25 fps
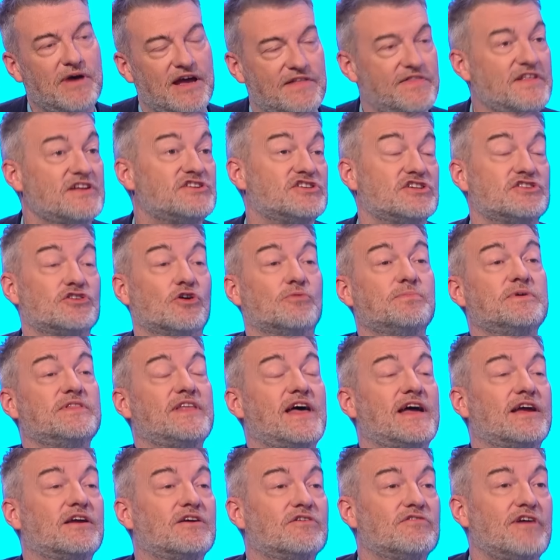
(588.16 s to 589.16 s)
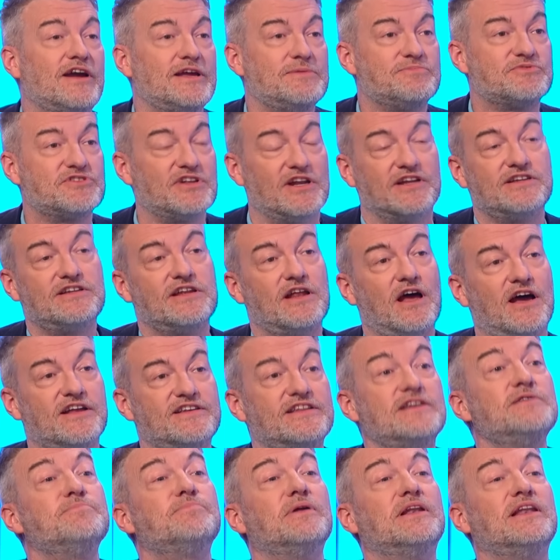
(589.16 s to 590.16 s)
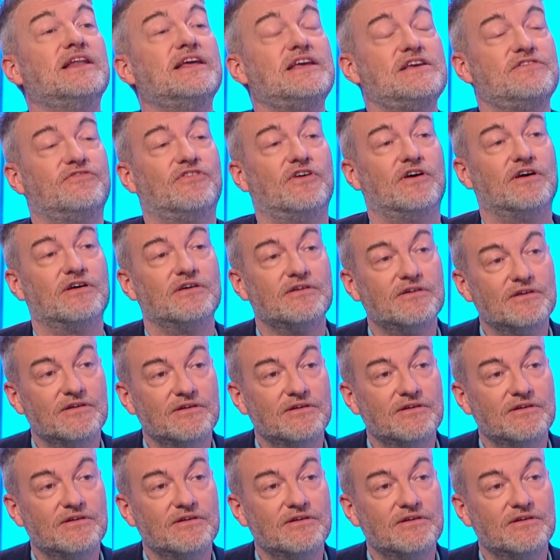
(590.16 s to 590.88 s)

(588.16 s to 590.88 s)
And then she told me they're grapes, and I didn't believe her.